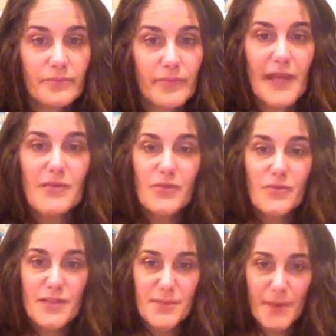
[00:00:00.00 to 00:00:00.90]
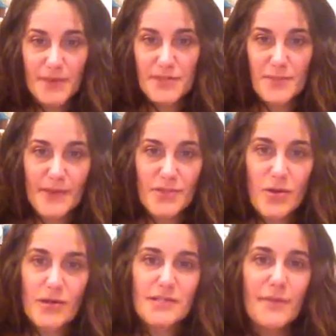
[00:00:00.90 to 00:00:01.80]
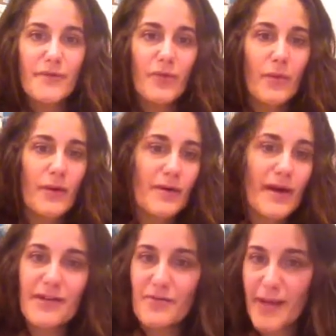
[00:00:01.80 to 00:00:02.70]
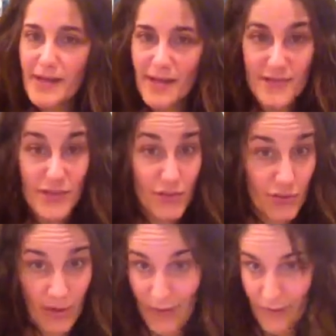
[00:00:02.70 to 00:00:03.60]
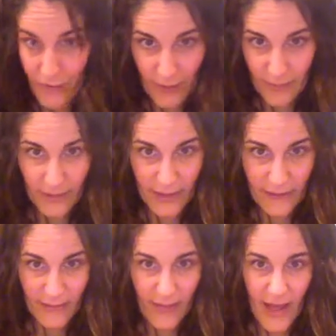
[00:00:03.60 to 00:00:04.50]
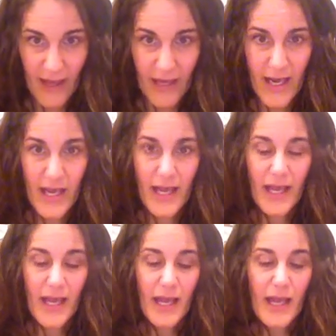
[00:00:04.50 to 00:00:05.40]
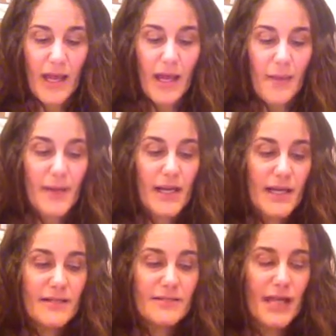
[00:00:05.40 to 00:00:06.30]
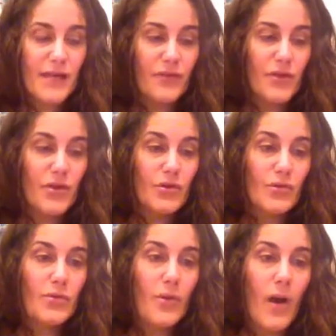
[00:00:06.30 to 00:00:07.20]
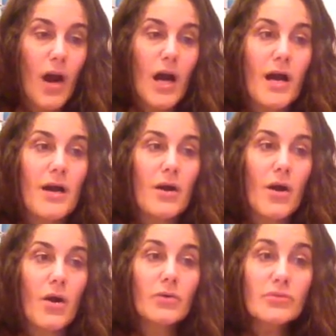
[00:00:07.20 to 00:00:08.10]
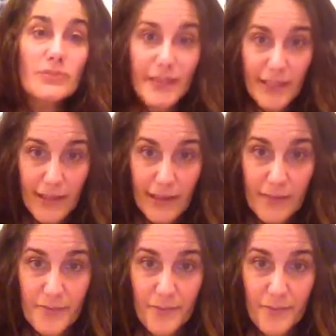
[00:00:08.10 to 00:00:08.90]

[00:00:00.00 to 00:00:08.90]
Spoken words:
And if you've experienced my talks before or any of my classes, you know I fully believe in that. Because if you are only